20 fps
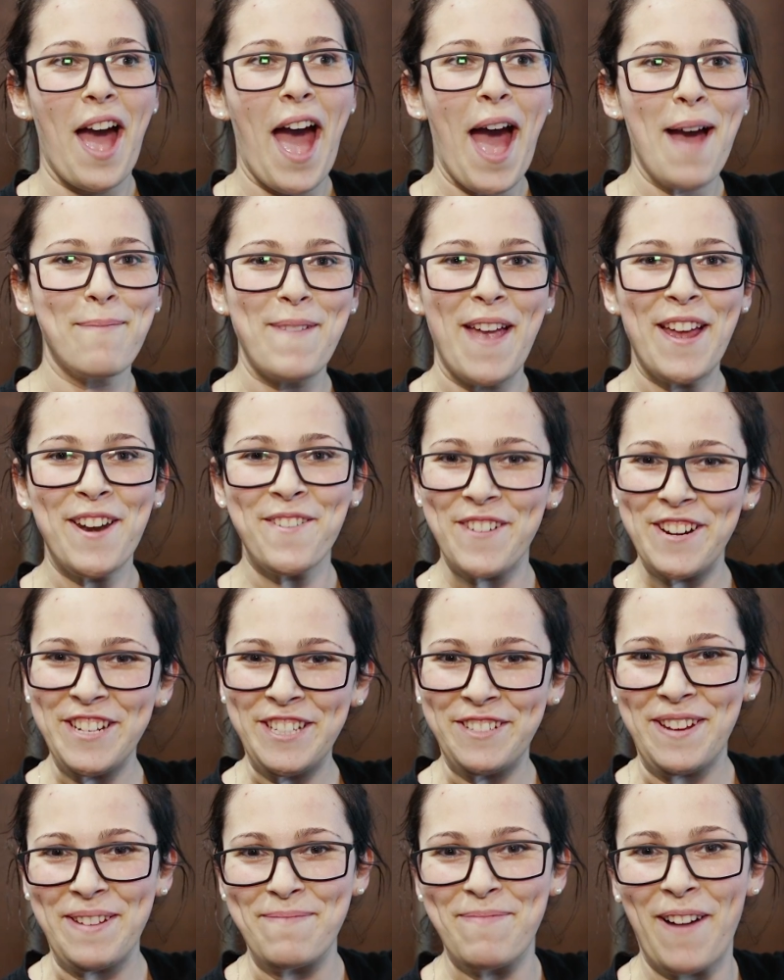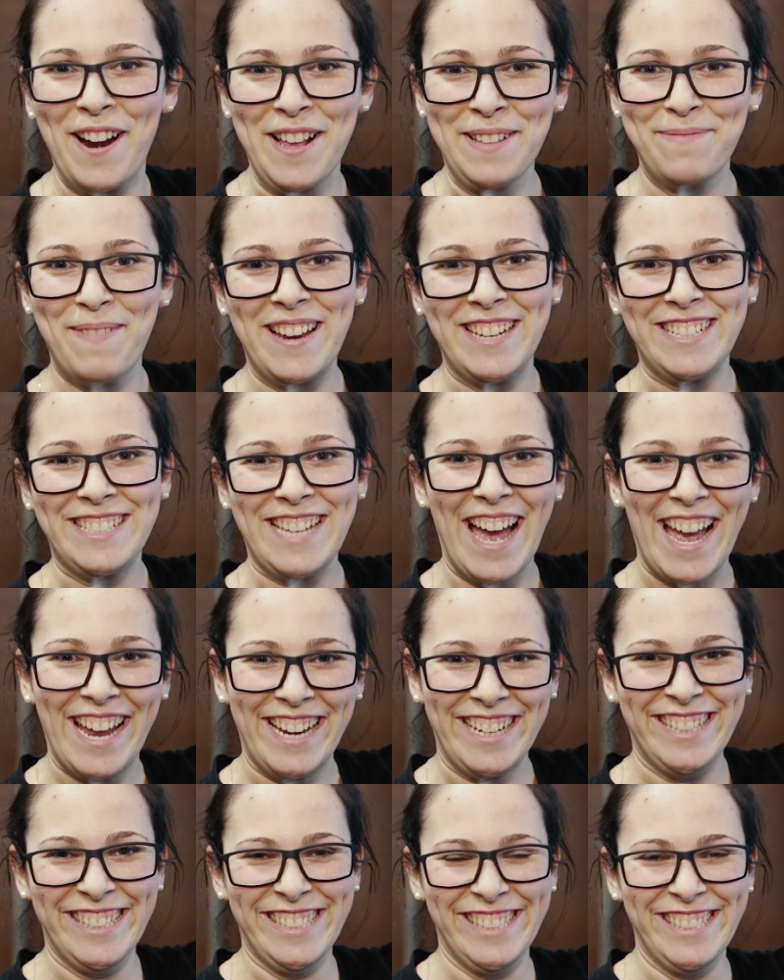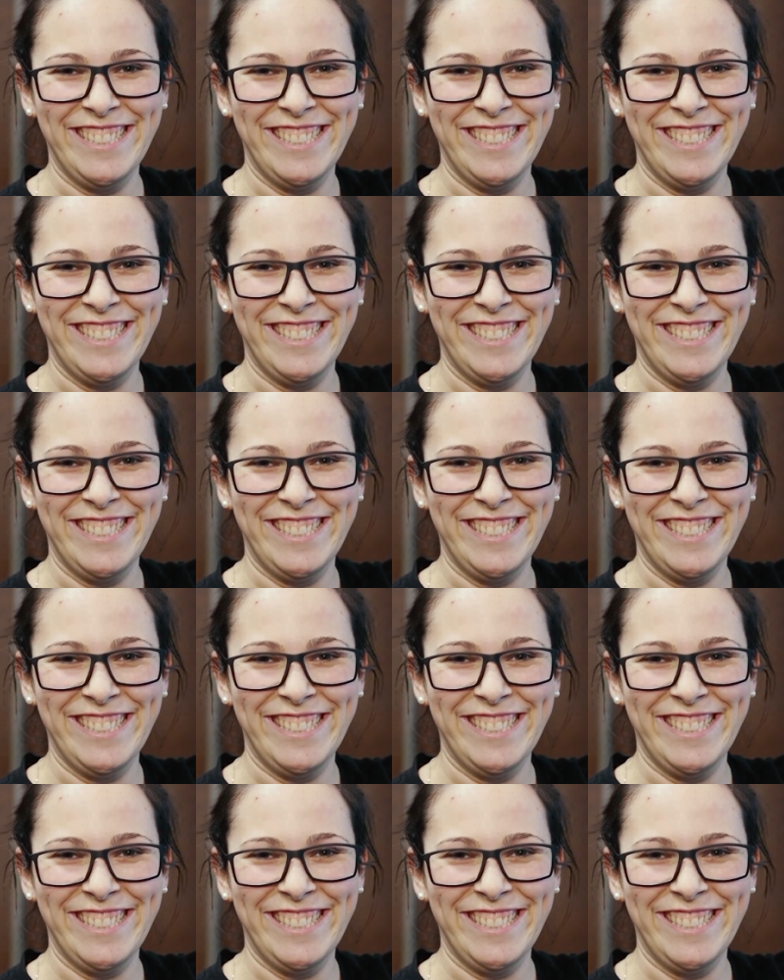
Happy anniversary, Bodies by Design.